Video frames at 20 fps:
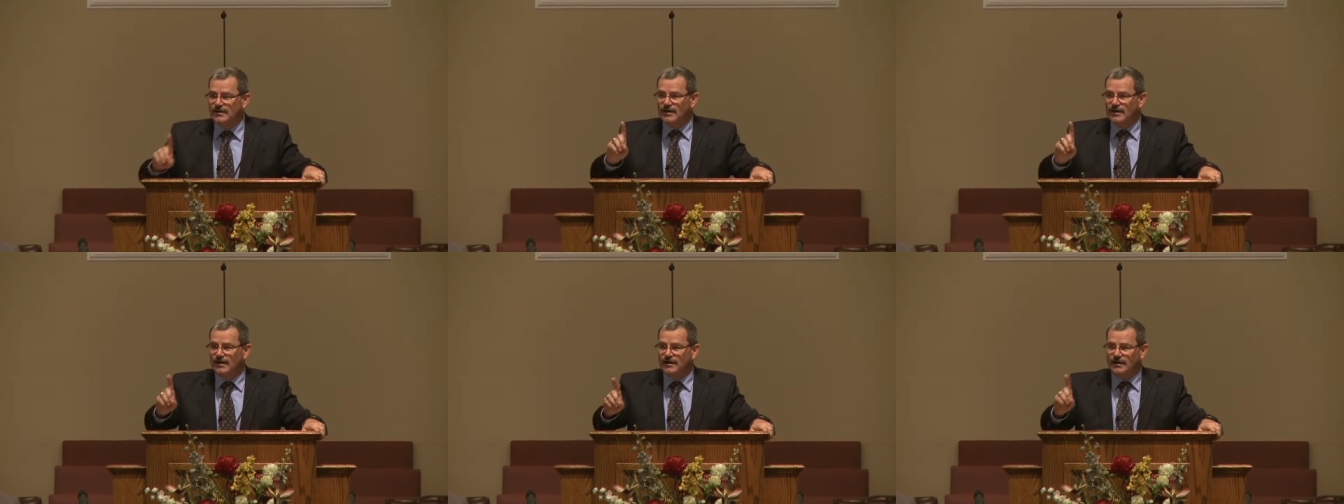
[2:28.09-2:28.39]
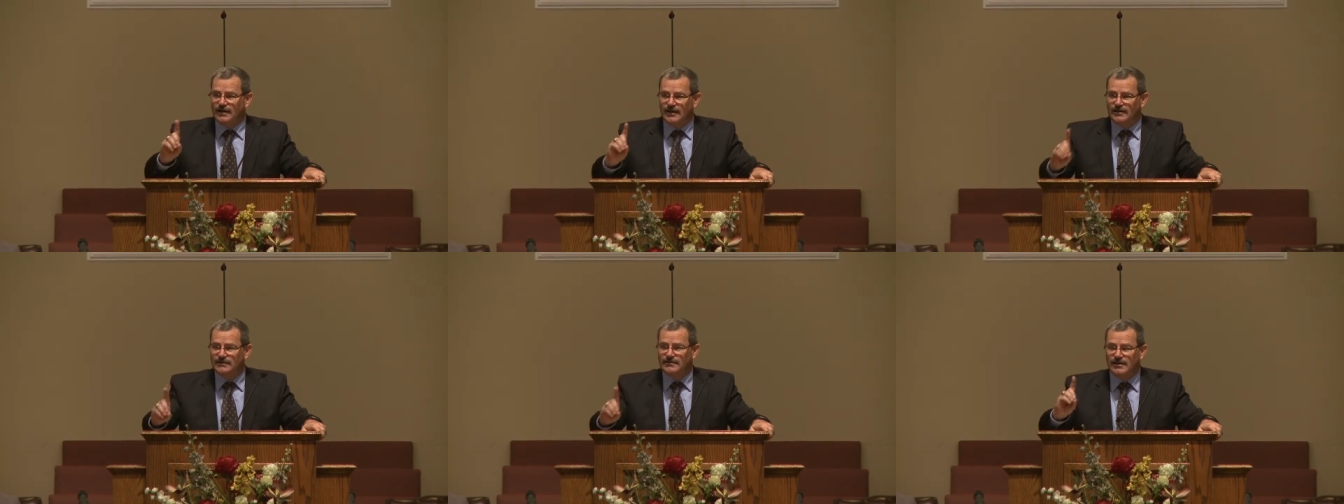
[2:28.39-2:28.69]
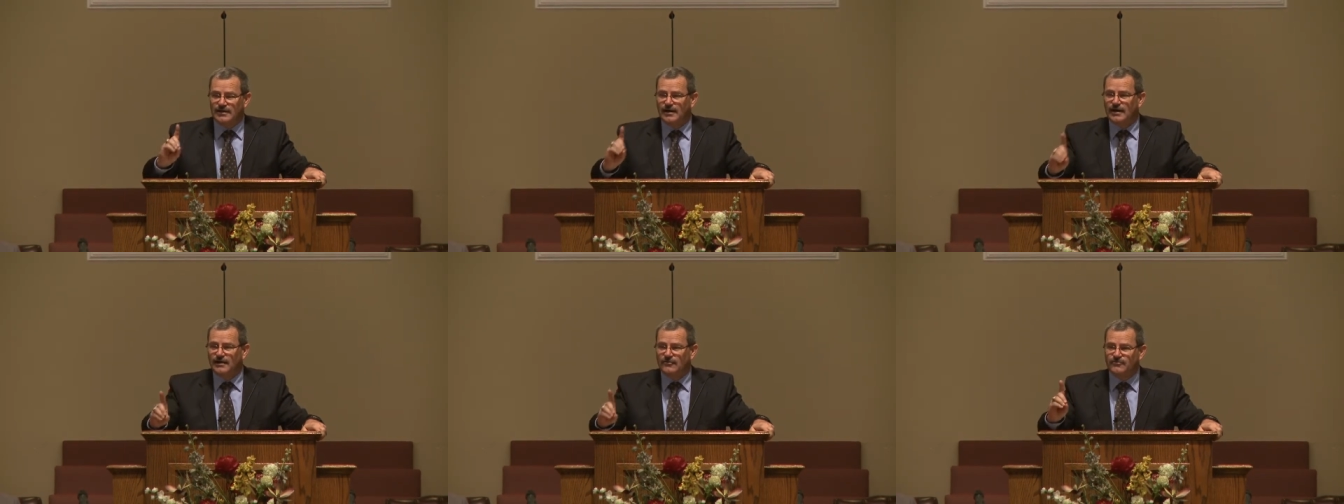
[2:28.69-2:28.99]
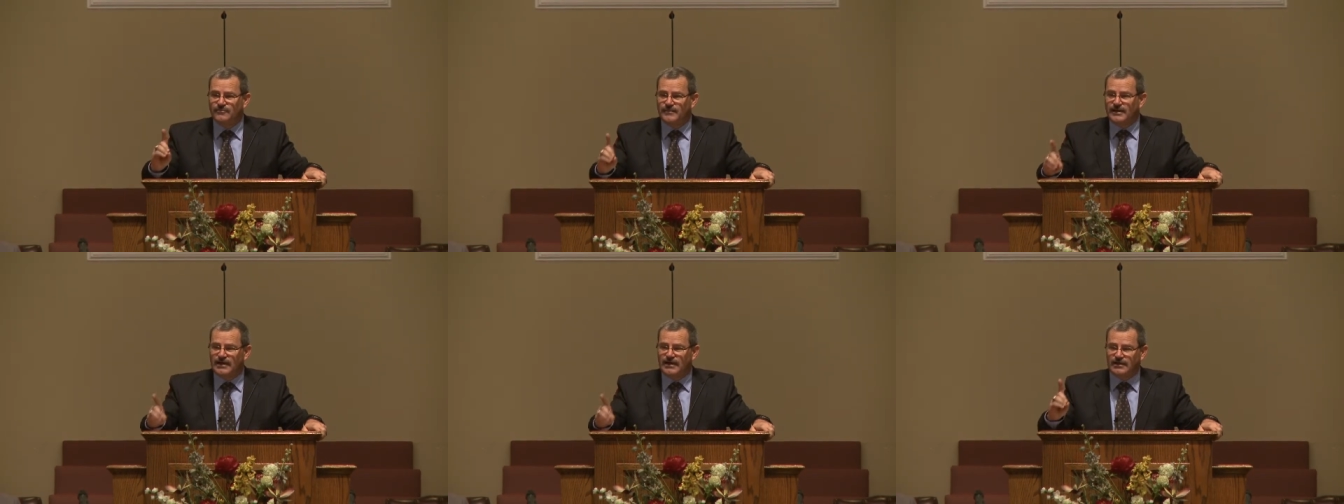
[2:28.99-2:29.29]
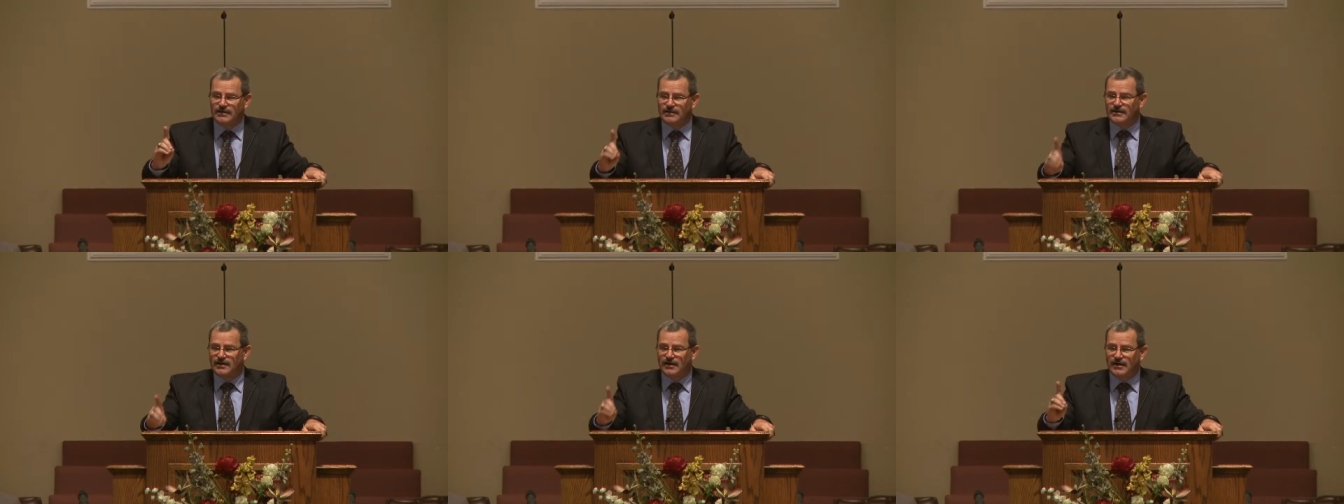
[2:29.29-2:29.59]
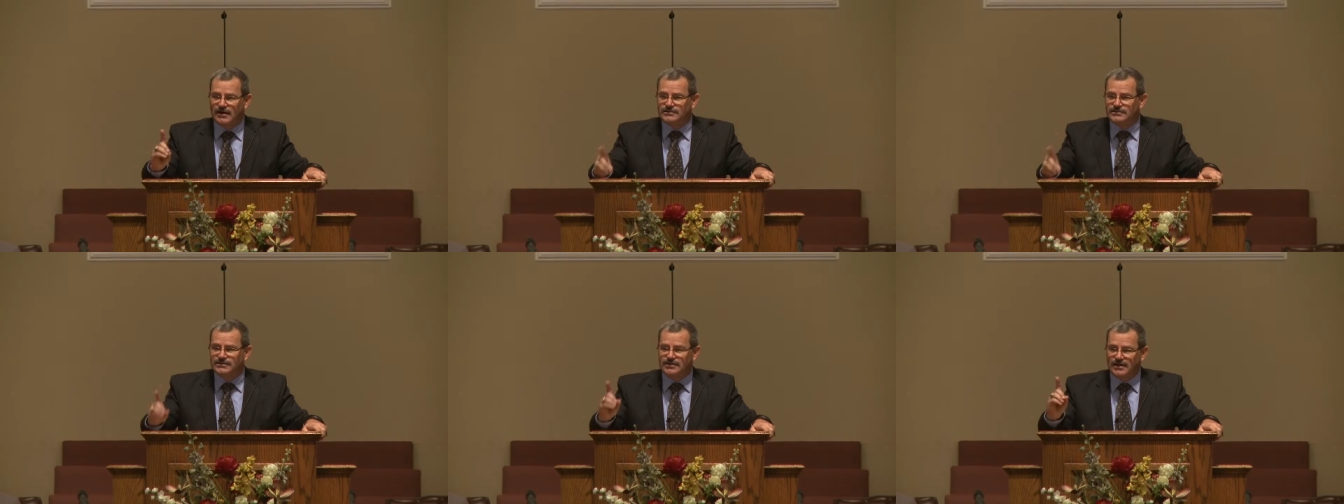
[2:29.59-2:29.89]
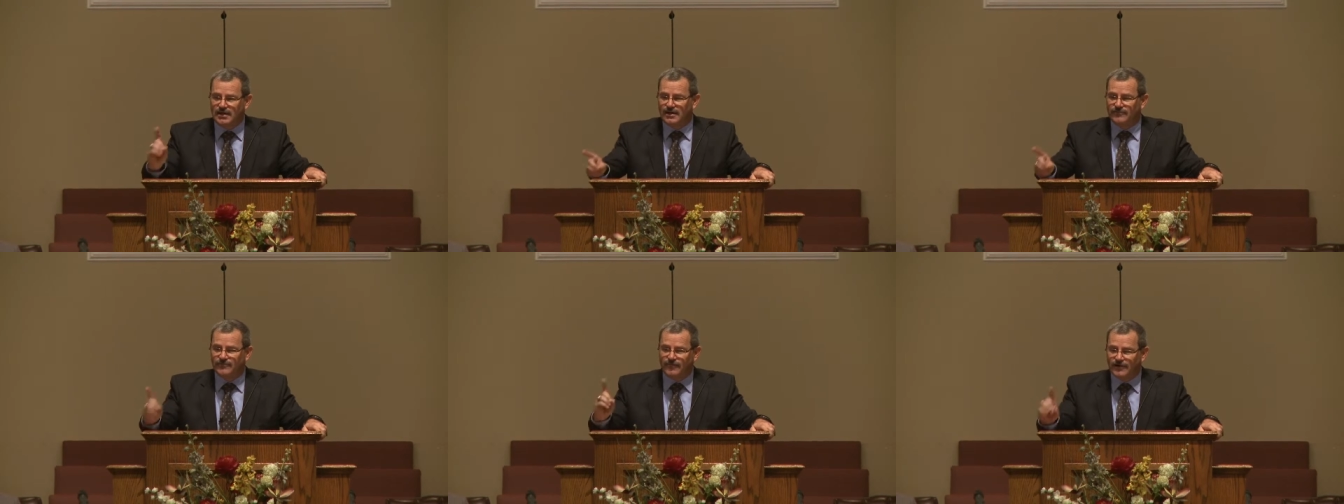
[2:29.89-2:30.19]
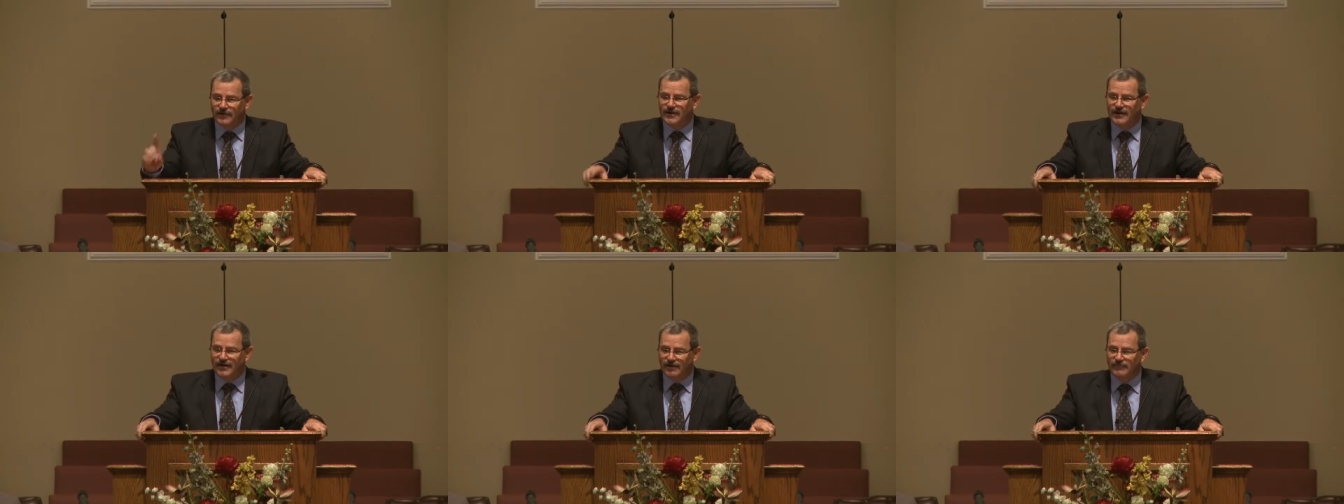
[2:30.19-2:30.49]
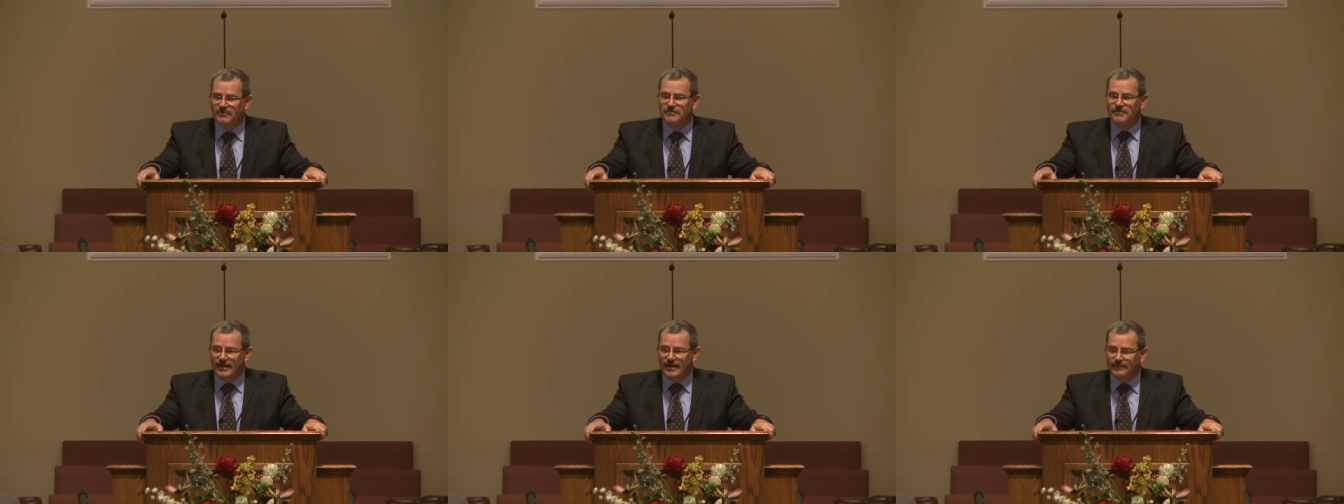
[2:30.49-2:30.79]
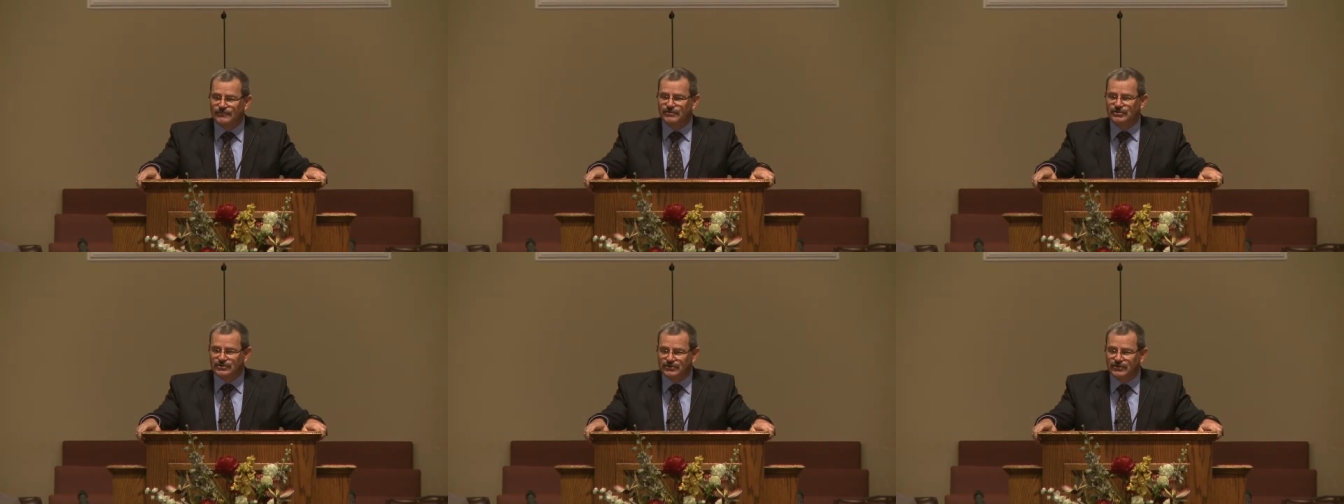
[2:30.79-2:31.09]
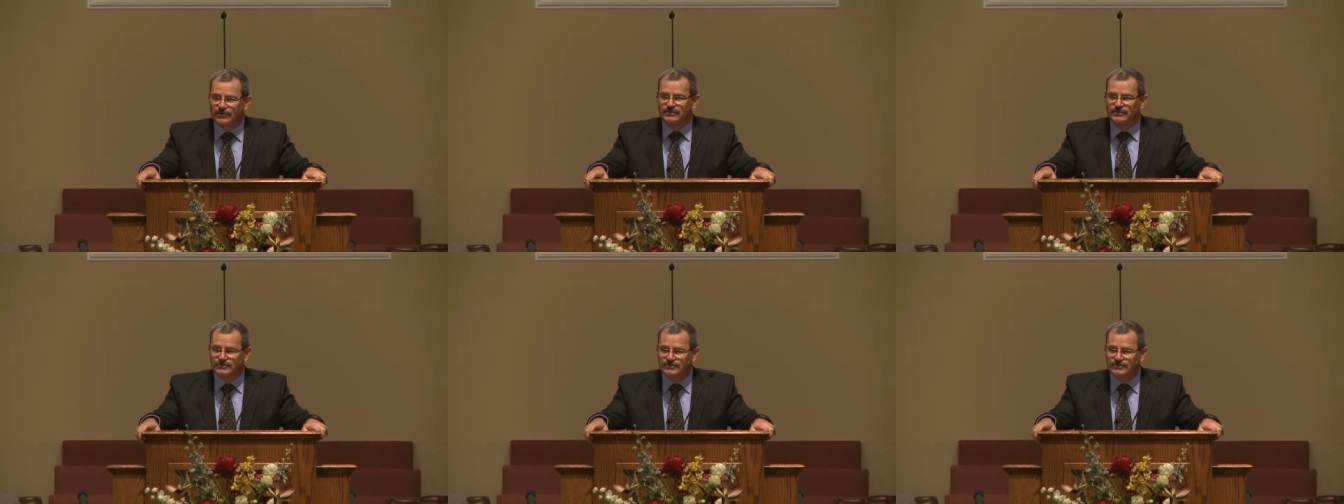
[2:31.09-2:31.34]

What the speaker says: God had God's man and God's time for Calvary Baptist Church.